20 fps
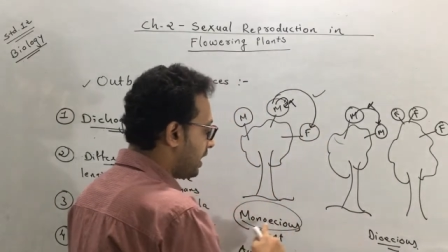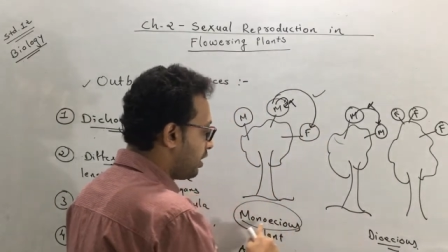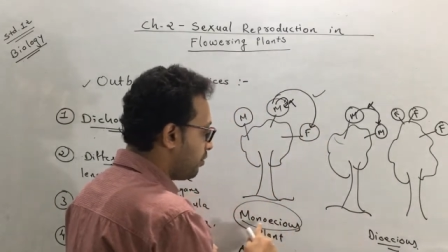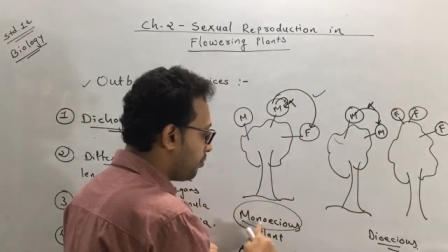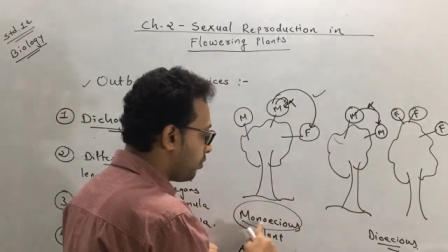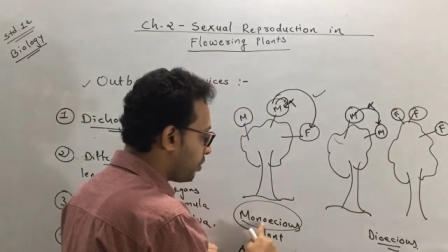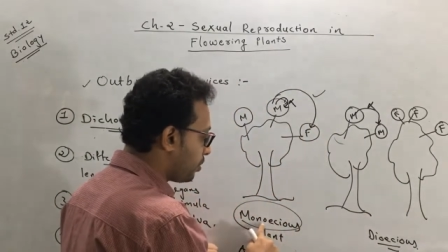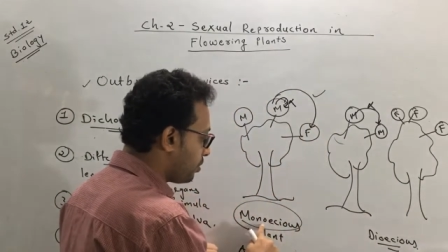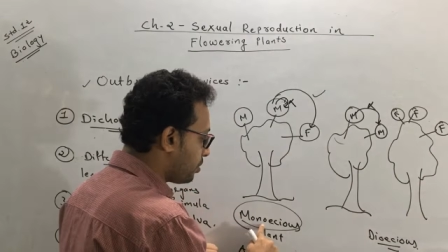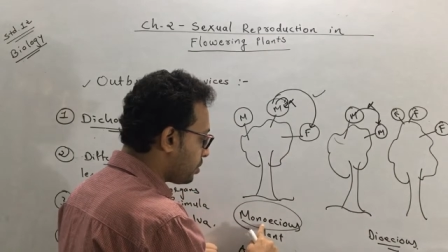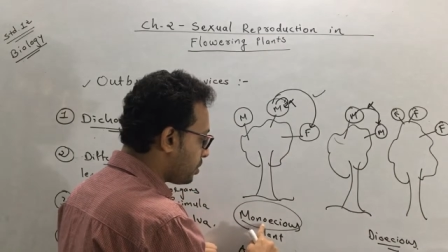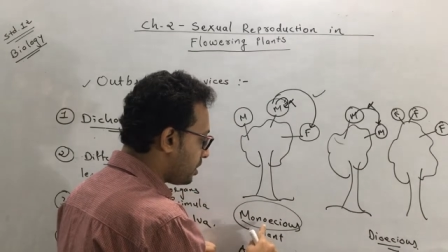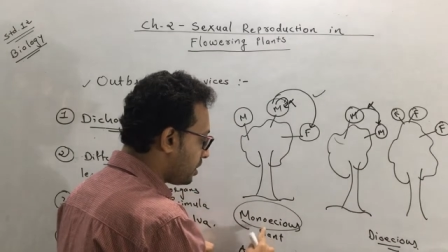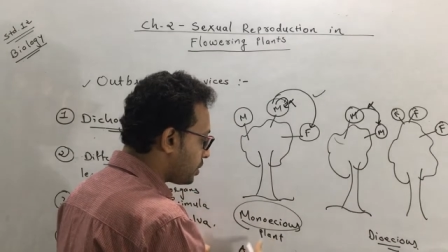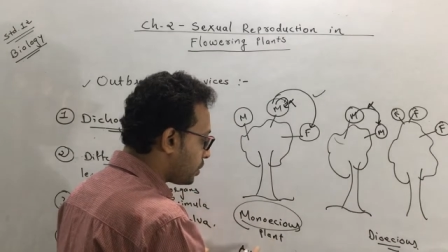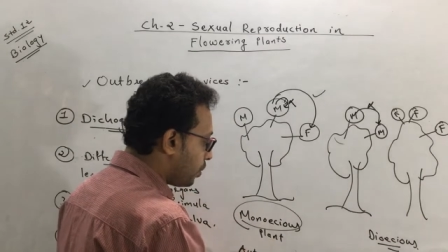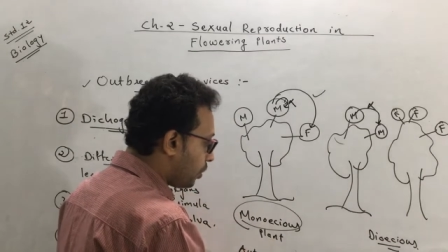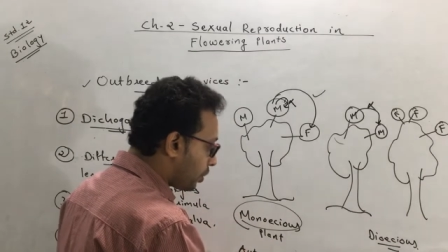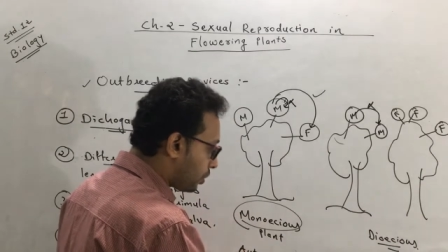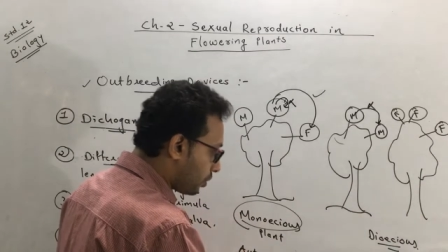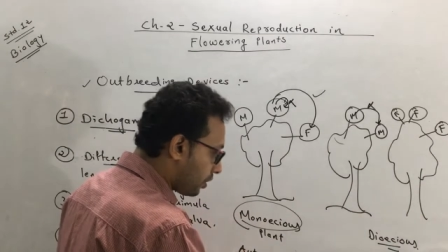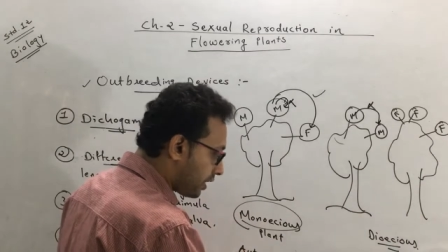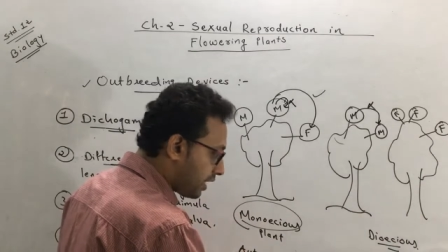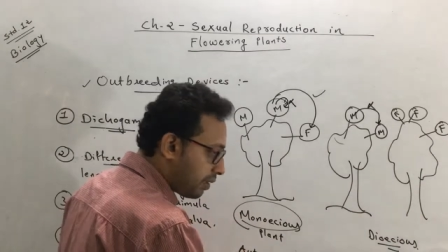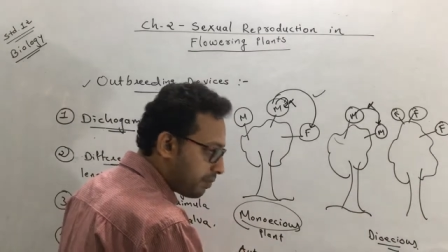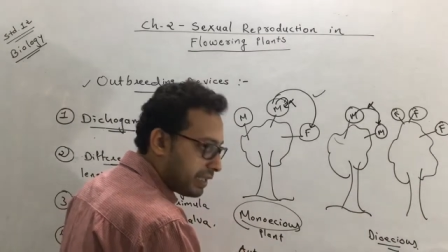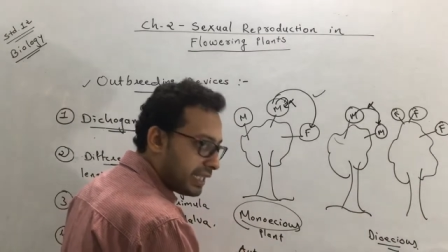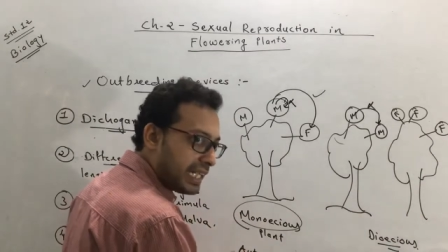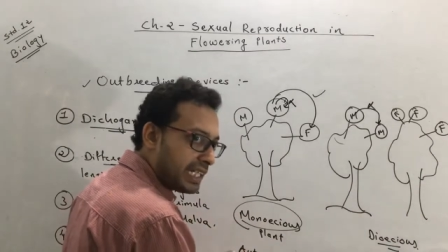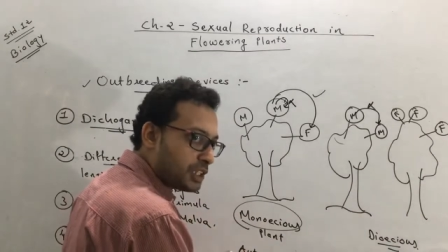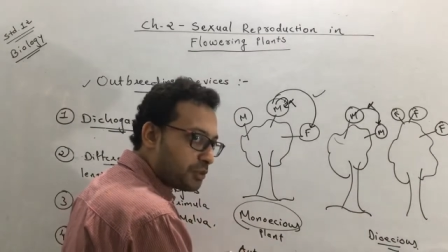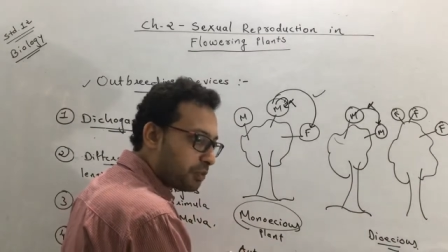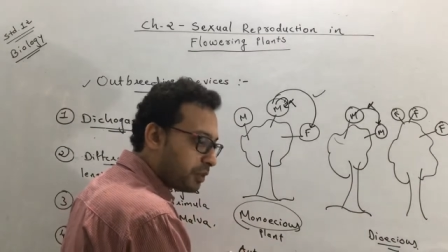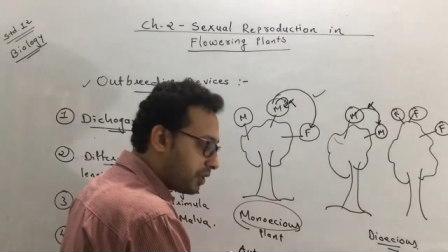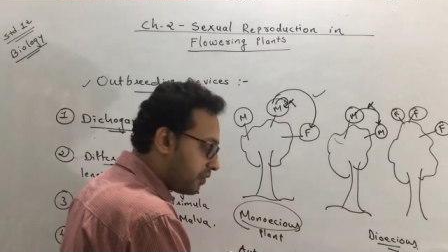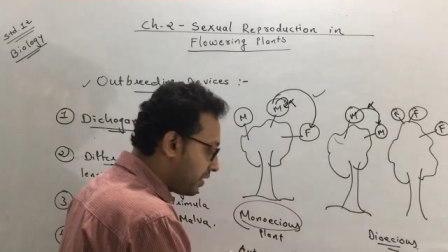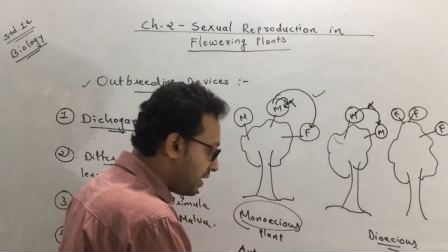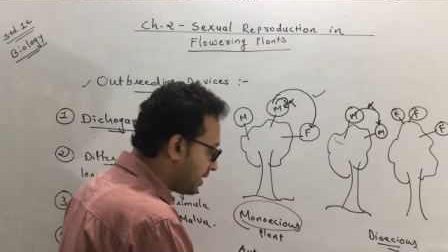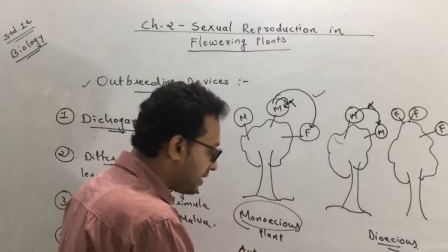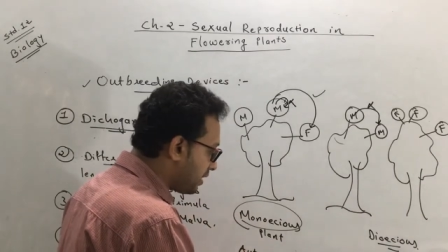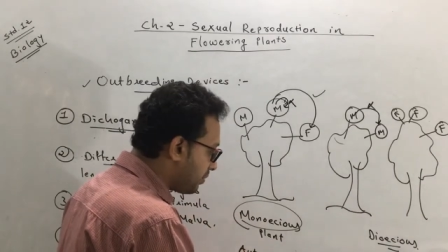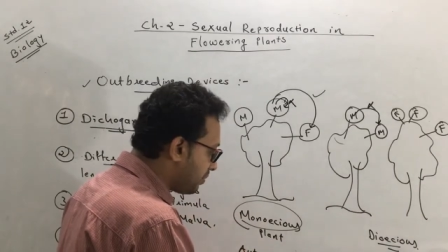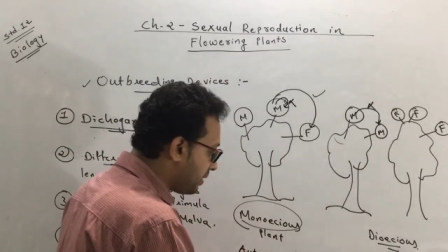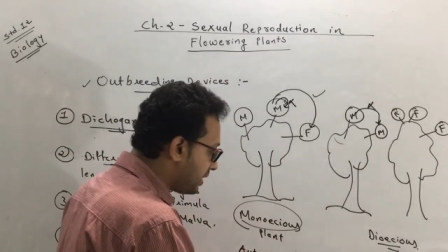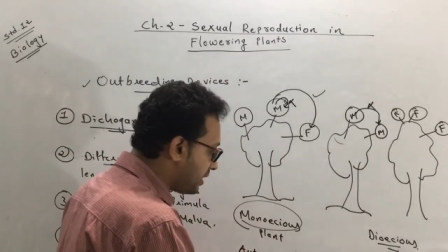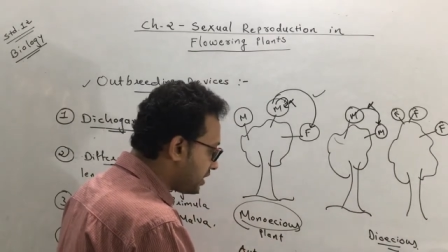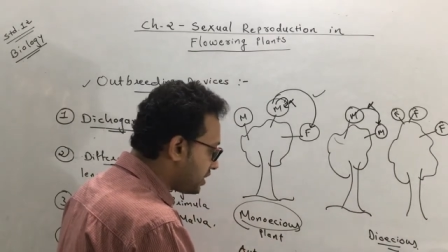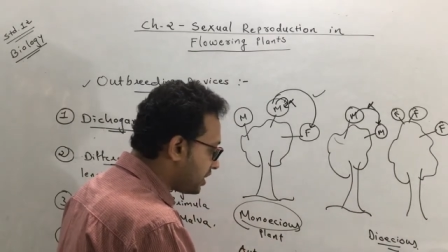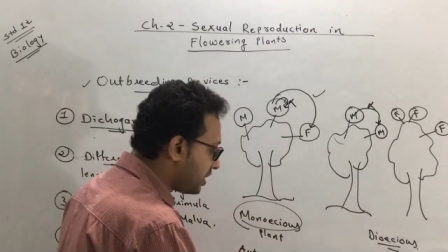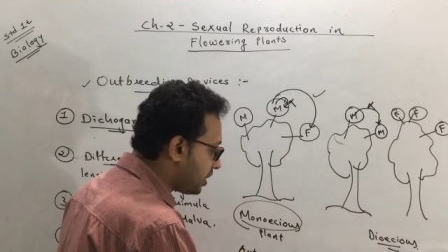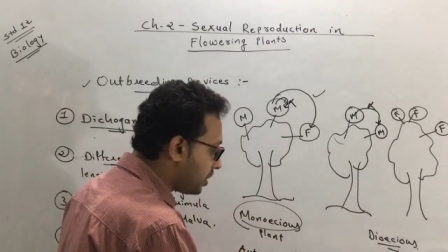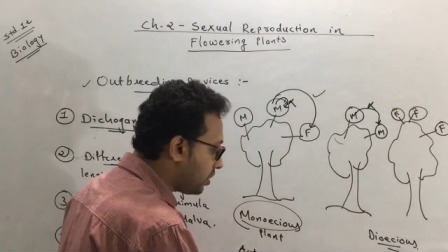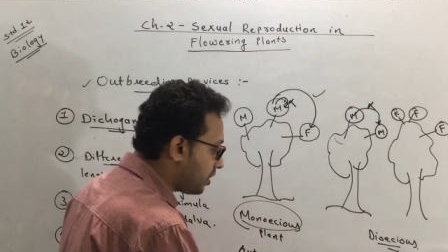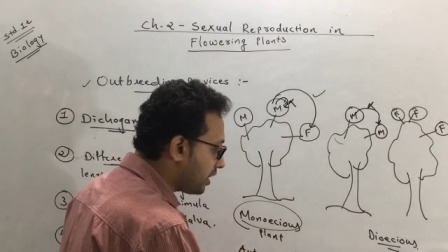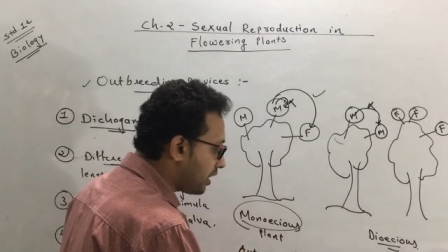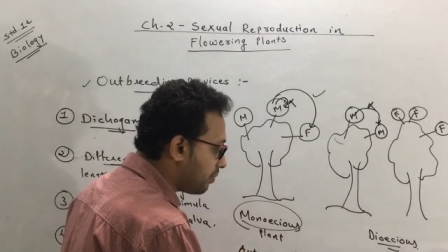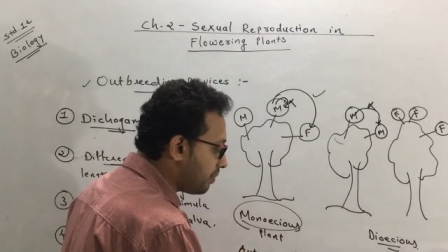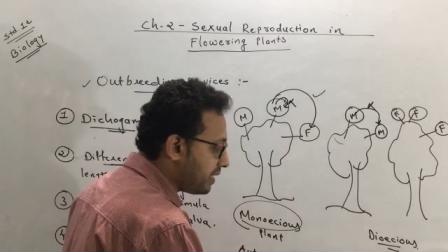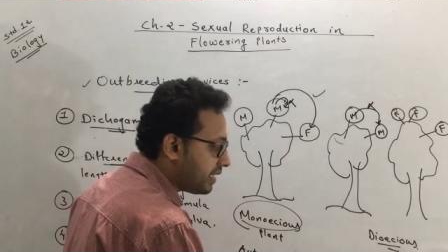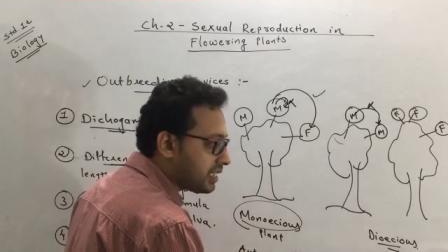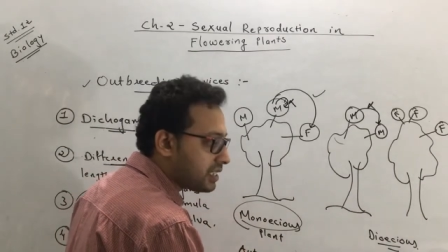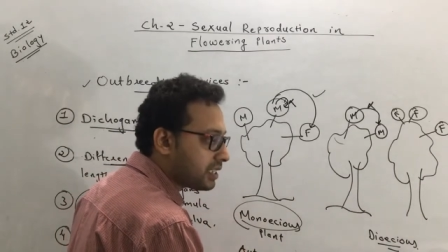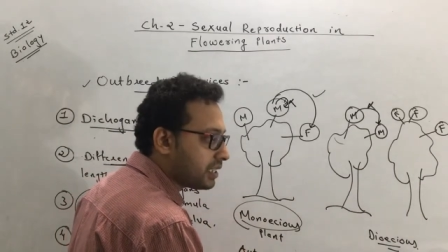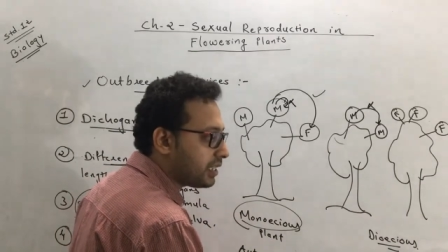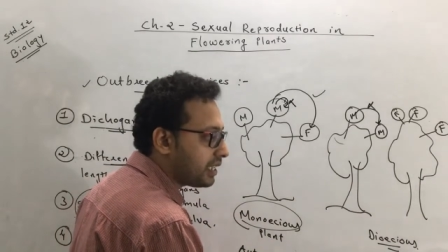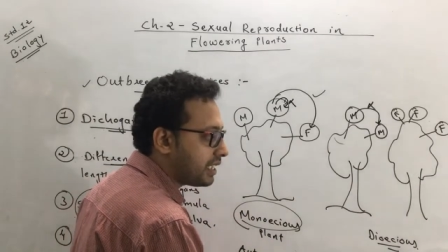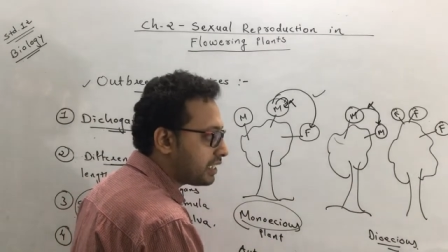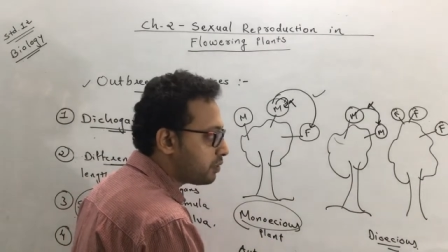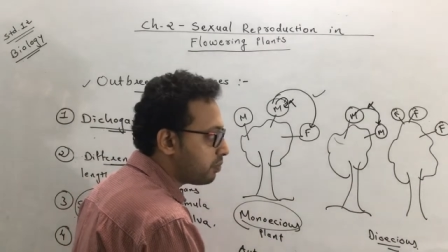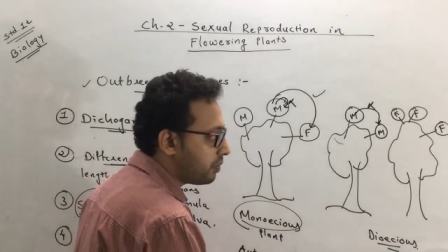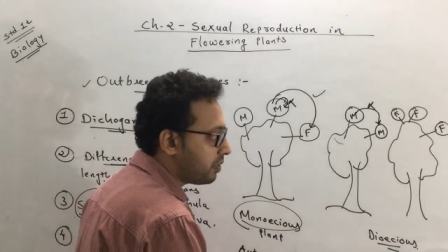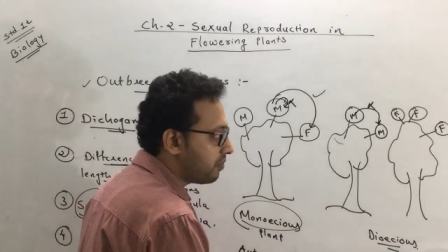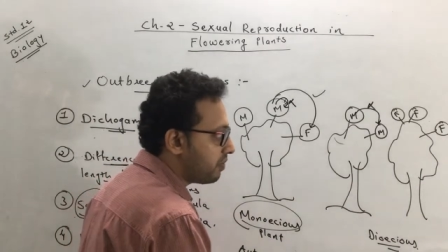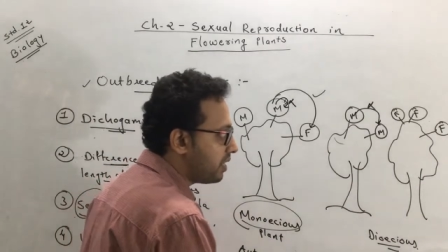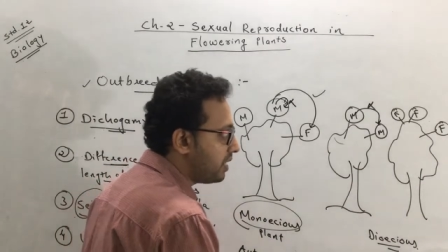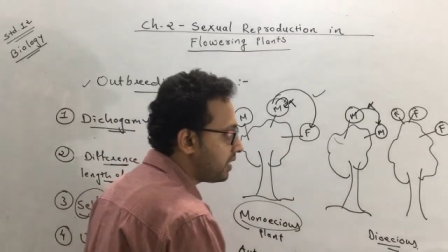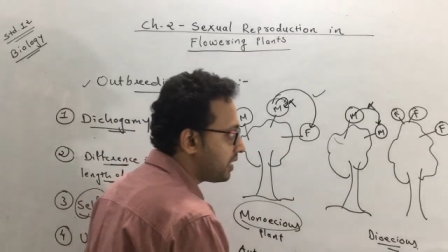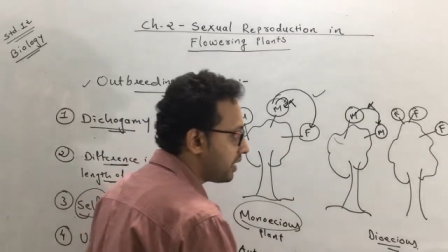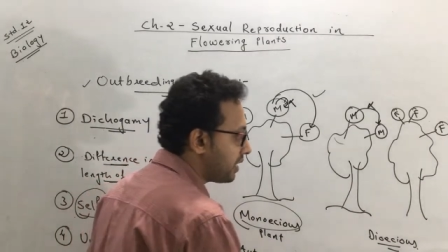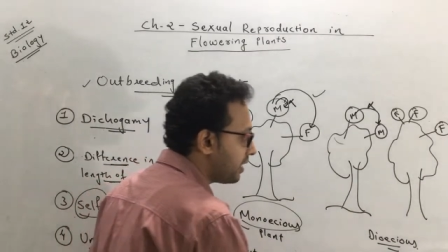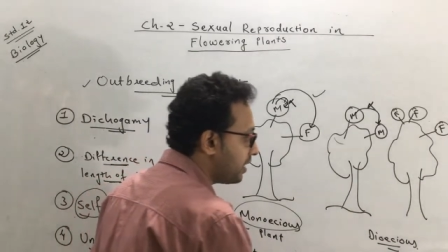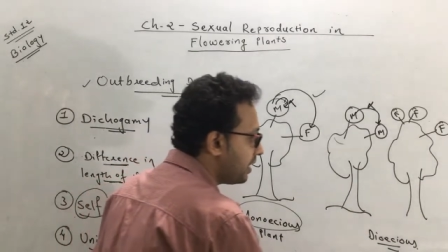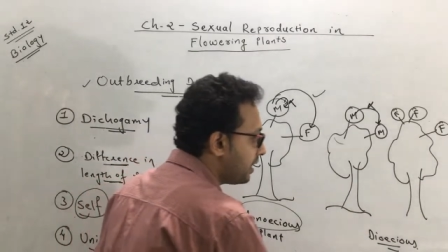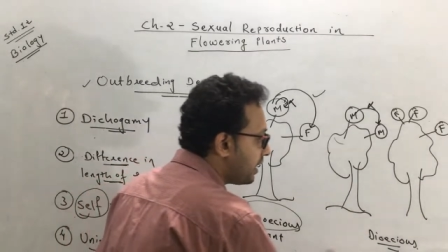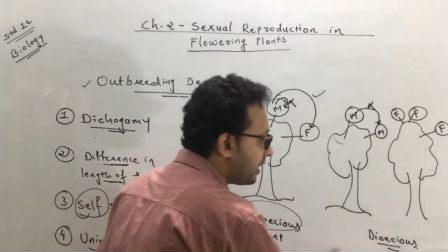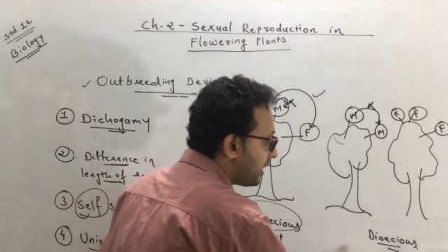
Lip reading: In monoecious autogamy gets prevented, but the geitonogamy doesn't get prevented.